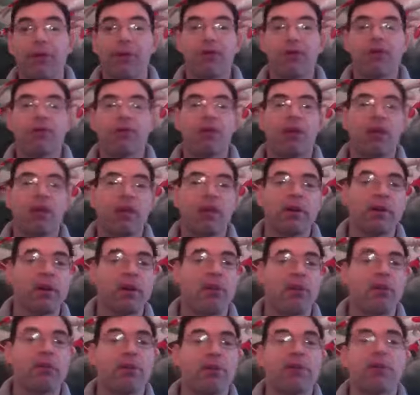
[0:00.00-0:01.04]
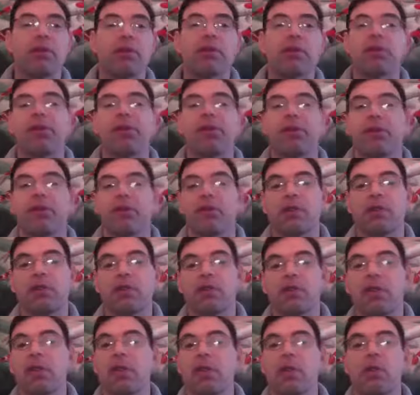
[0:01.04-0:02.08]
of all, if you have adrenal insufficiency,
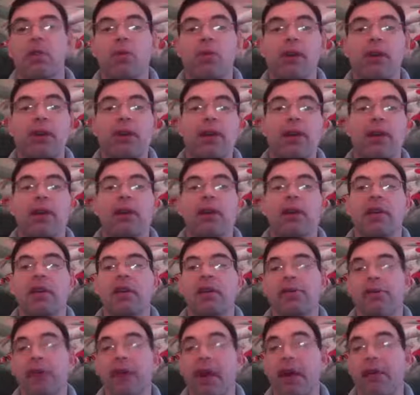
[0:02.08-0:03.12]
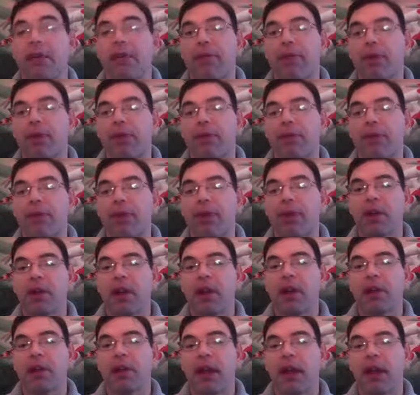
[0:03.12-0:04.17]
you need to identify it first.
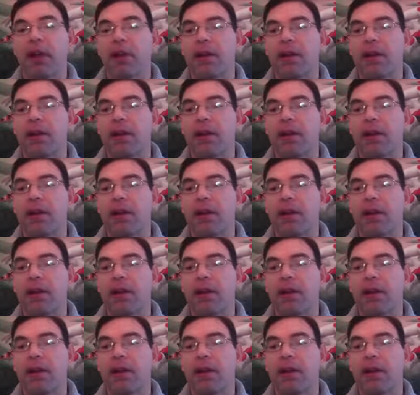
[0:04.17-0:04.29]
Okay.